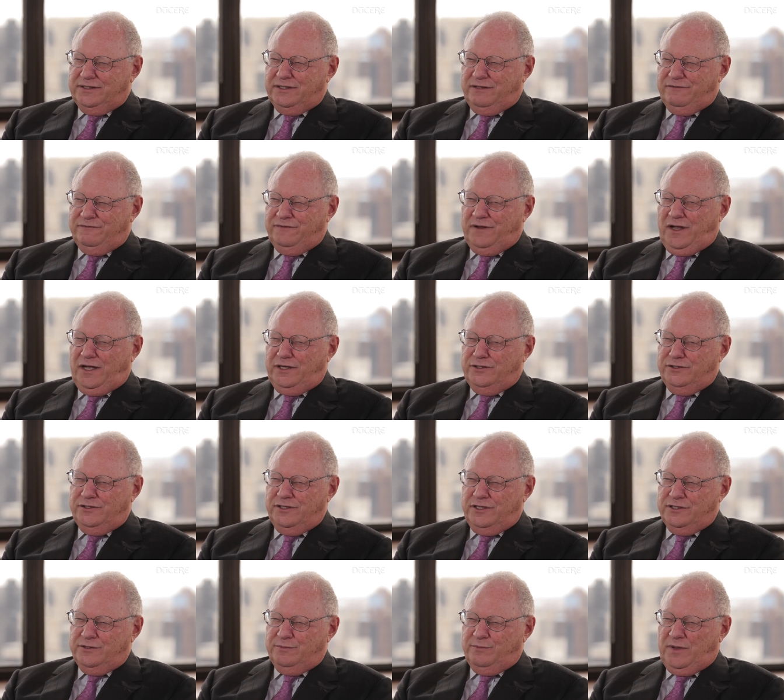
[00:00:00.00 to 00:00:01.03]
defined
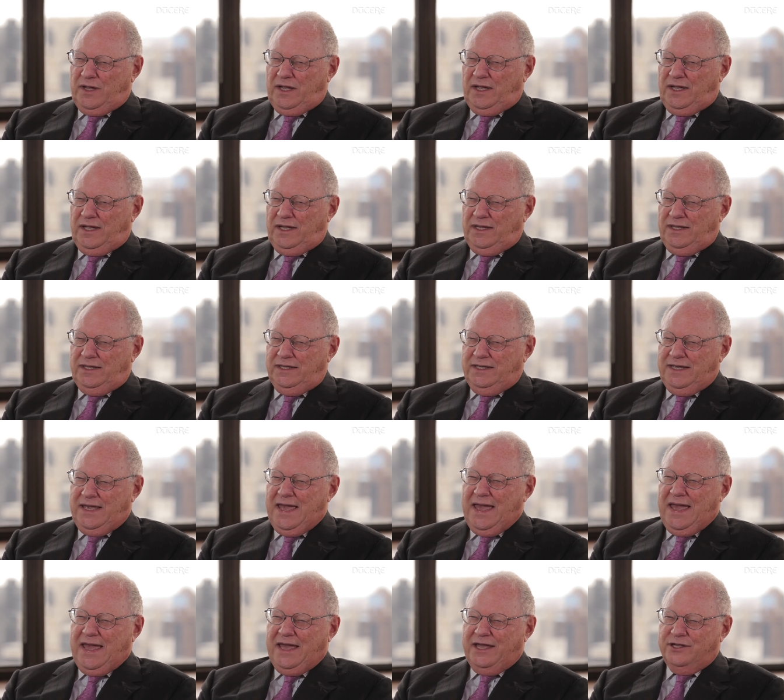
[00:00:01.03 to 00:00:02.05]
just by
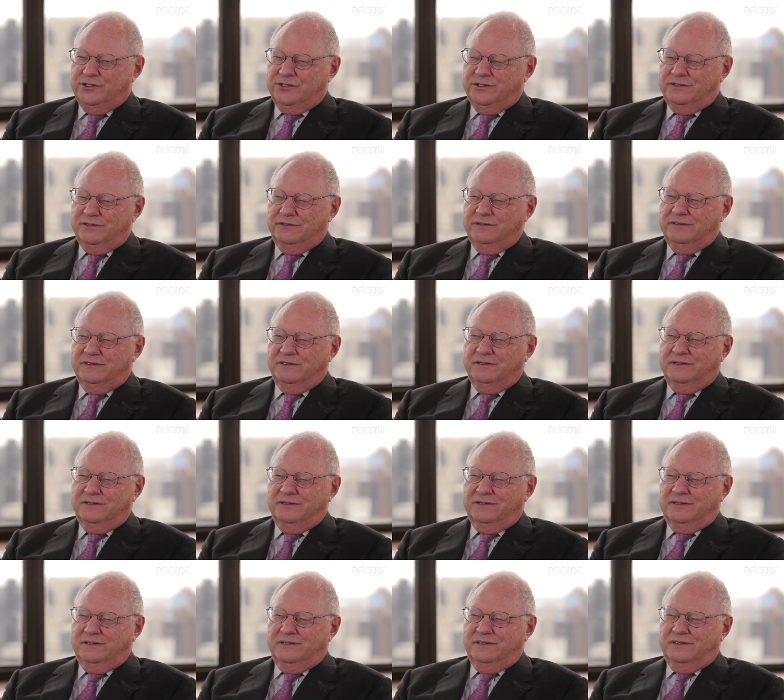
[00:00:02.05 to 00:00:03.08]
cash.
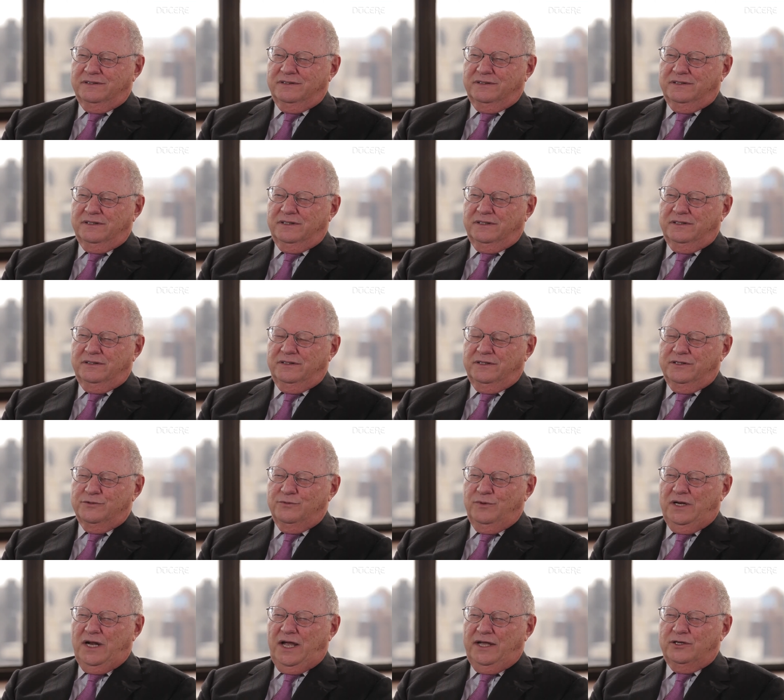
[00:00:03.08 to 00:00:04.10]
There's
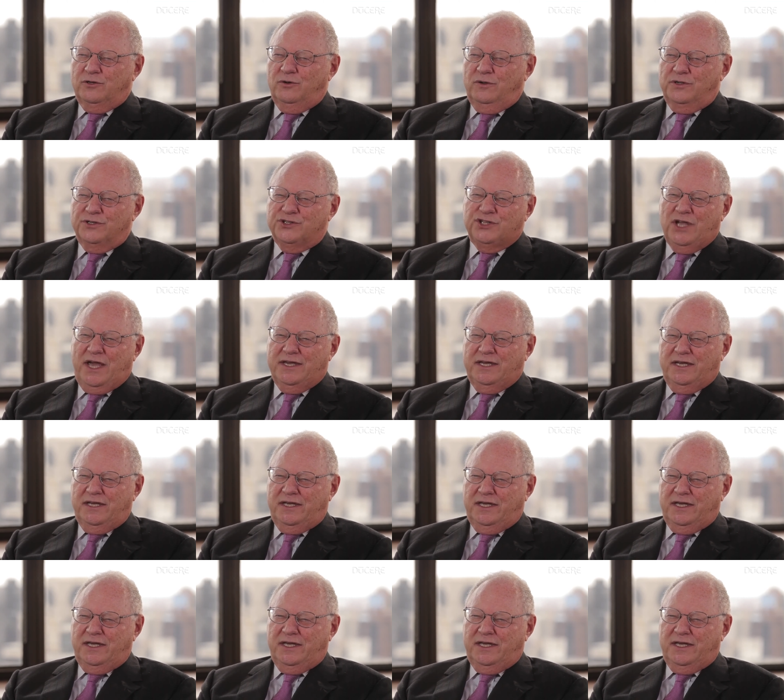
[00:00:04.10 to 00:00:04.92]
what I call psychic